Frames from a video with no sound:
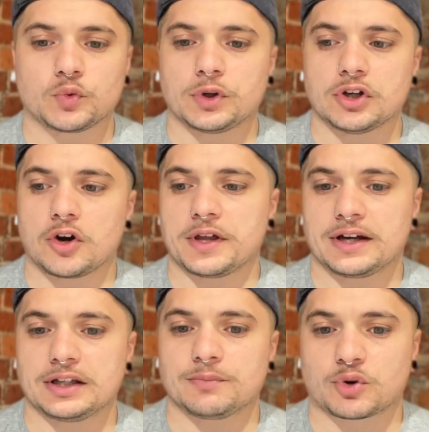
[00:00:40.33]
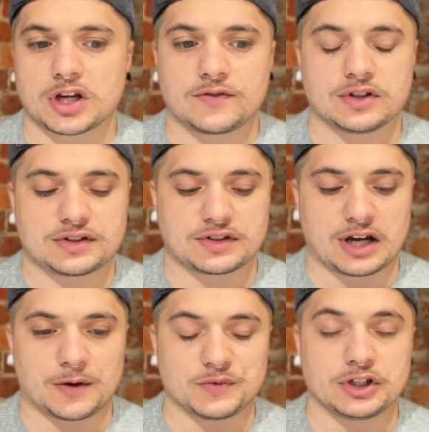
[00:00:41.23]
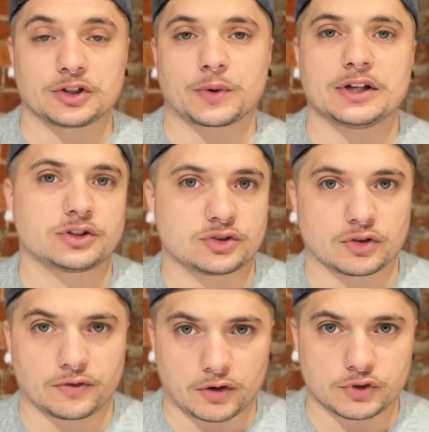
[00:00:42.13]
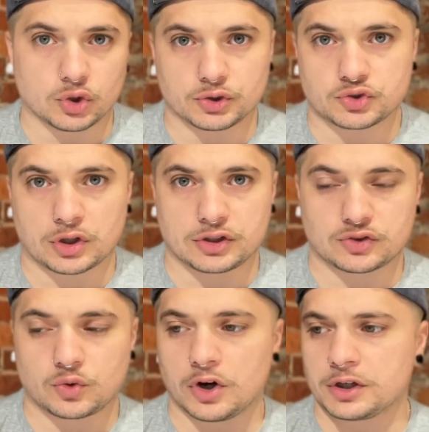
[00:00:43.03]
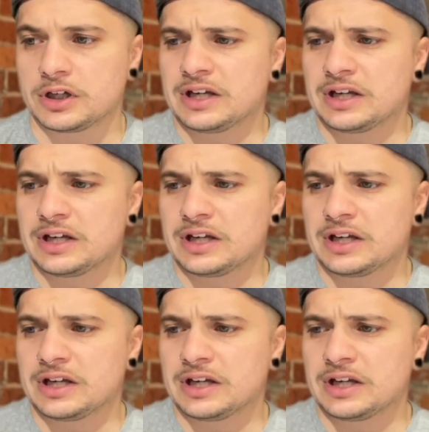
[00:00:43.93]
We know that in previous iterations of the All-Australian squad,